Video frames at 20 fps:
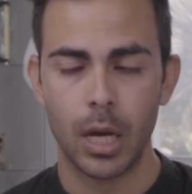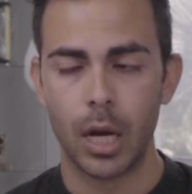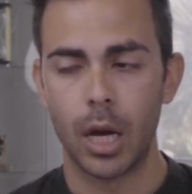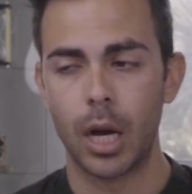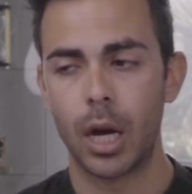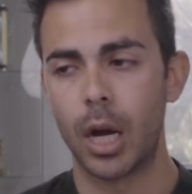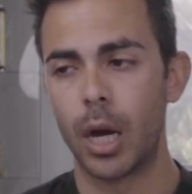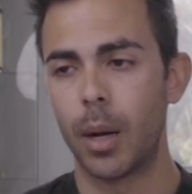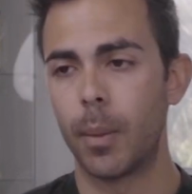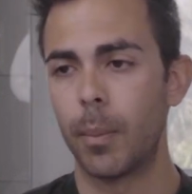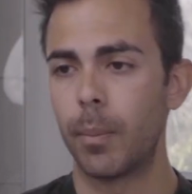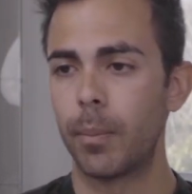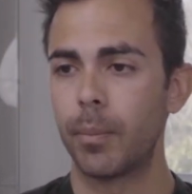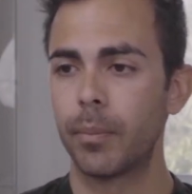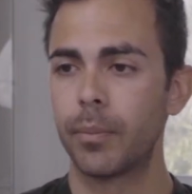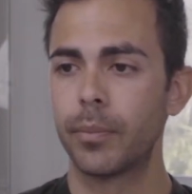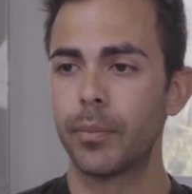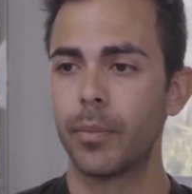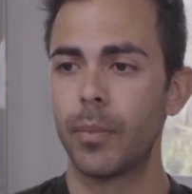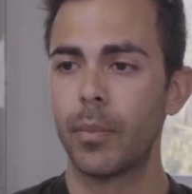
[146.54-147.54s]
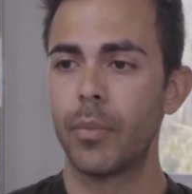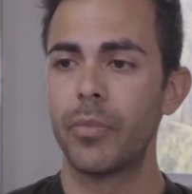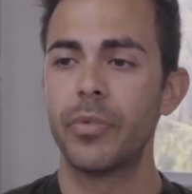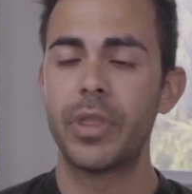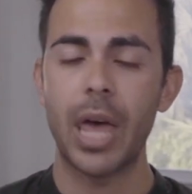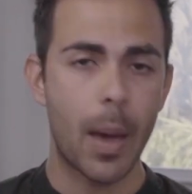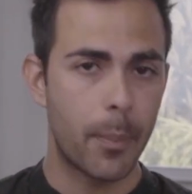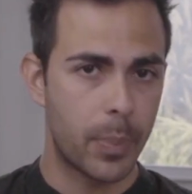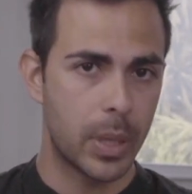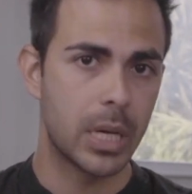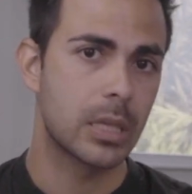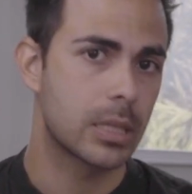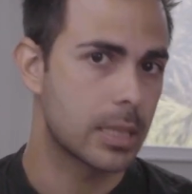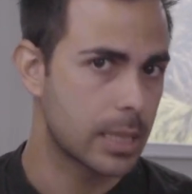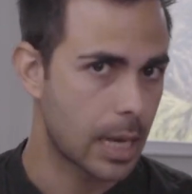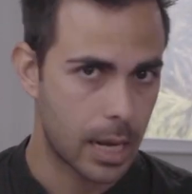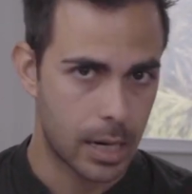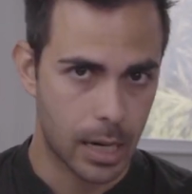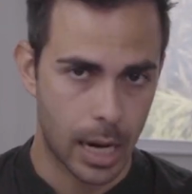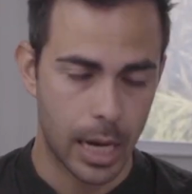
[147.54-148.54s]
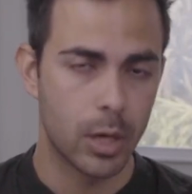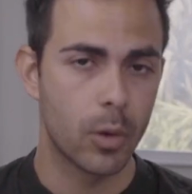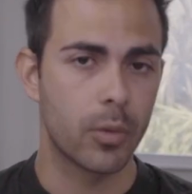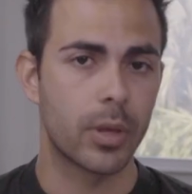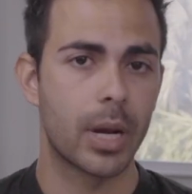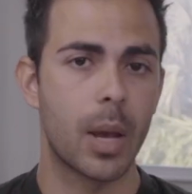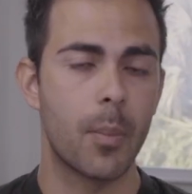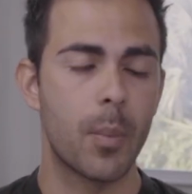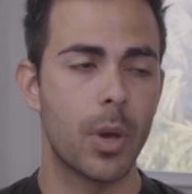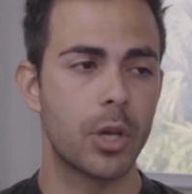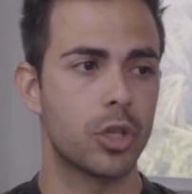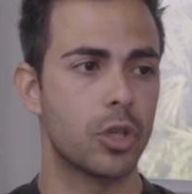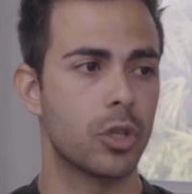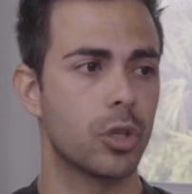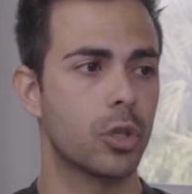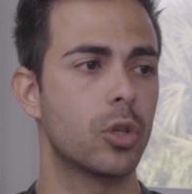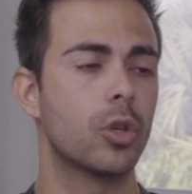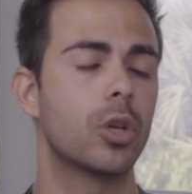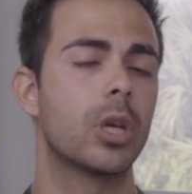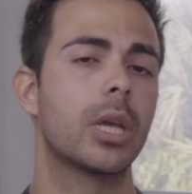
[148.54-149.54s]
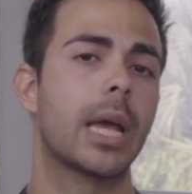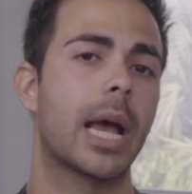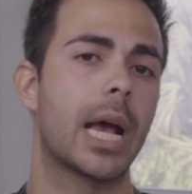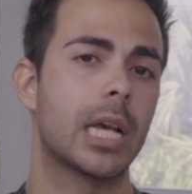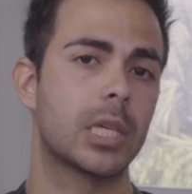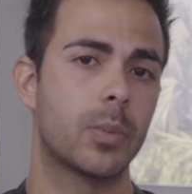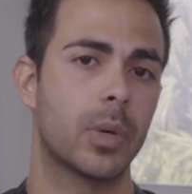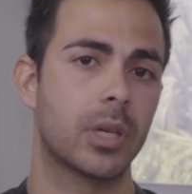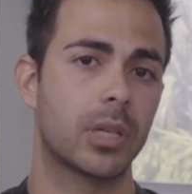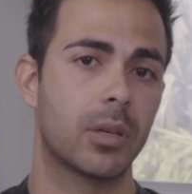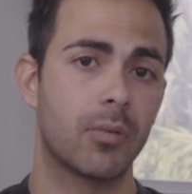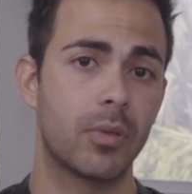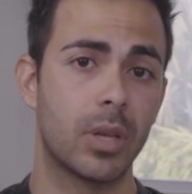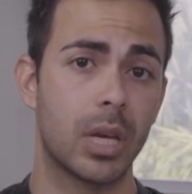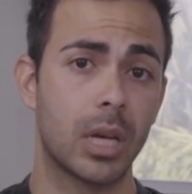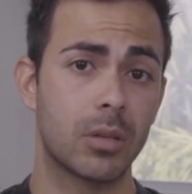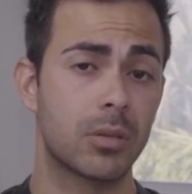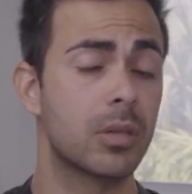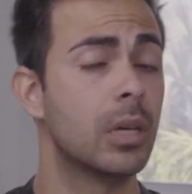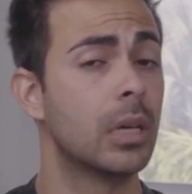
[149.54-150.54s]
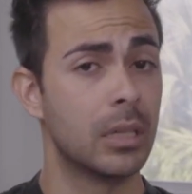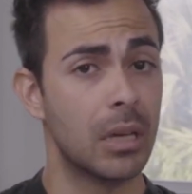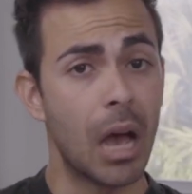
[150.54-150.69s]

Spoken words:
That being said, I know that I mentioned the cooking aspect of things.